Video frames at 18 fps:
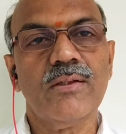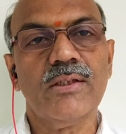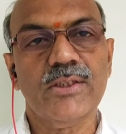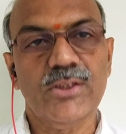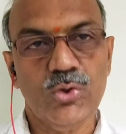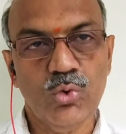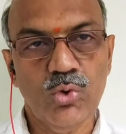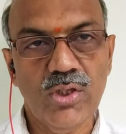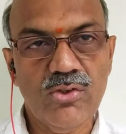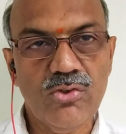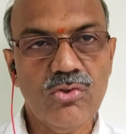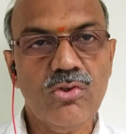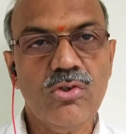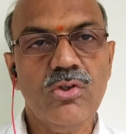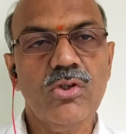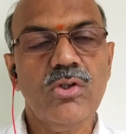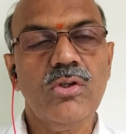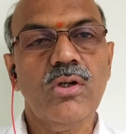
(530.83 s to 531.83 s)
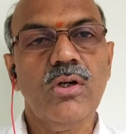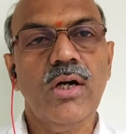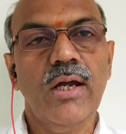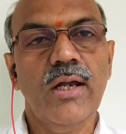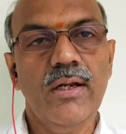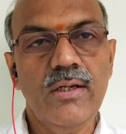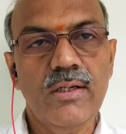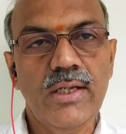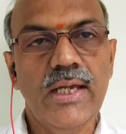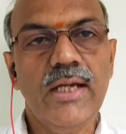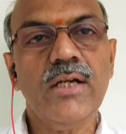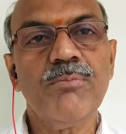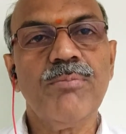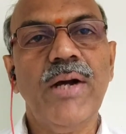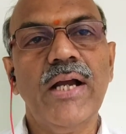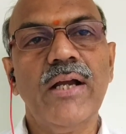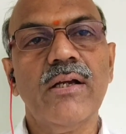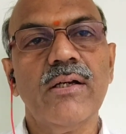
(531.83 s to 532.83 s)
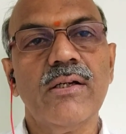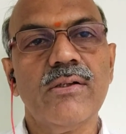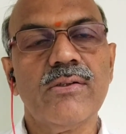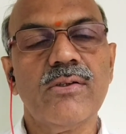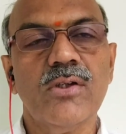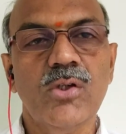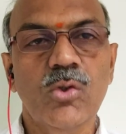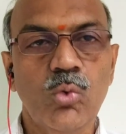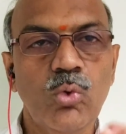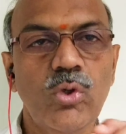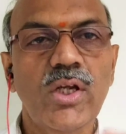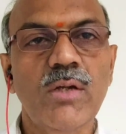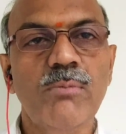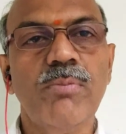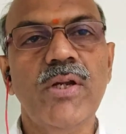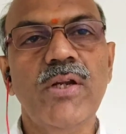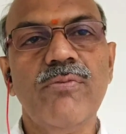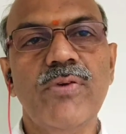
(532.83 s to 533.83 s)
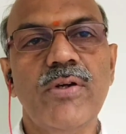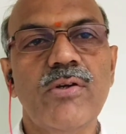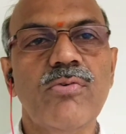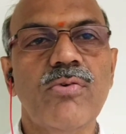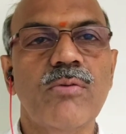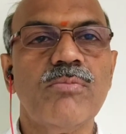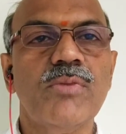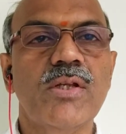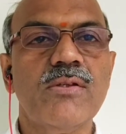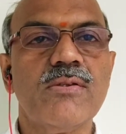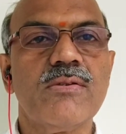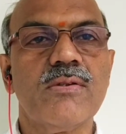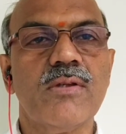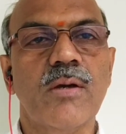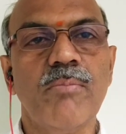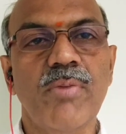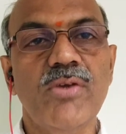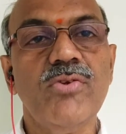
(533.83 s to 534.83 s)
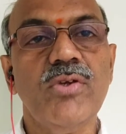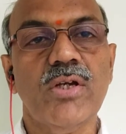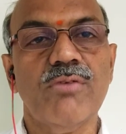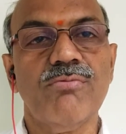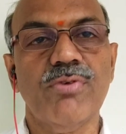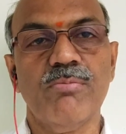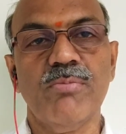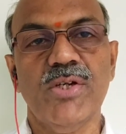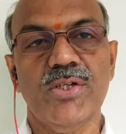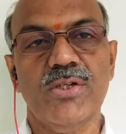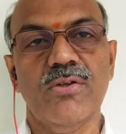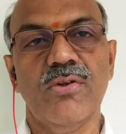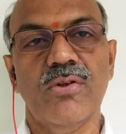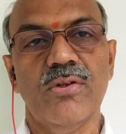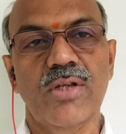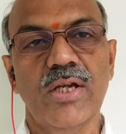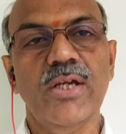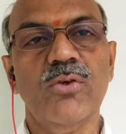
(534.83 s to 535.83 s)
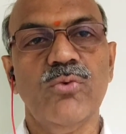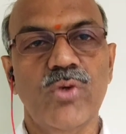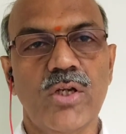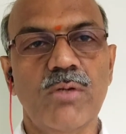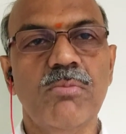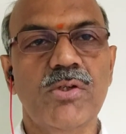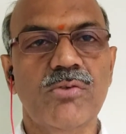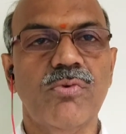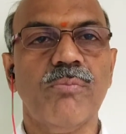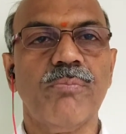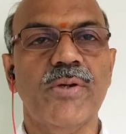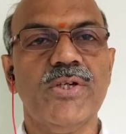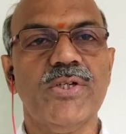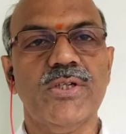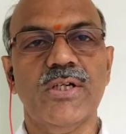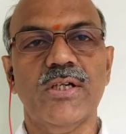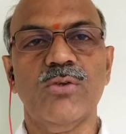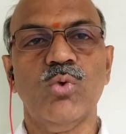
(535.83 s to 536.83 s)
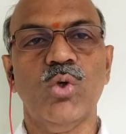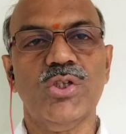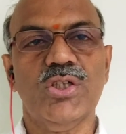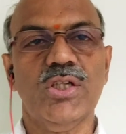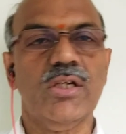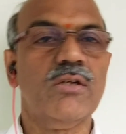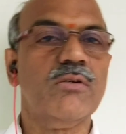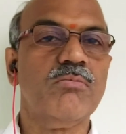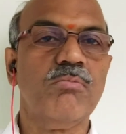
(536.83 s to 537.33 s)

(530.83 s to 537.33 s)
students and the young bankers who will get benefited from this basic information. Thank you very much for patiently watching.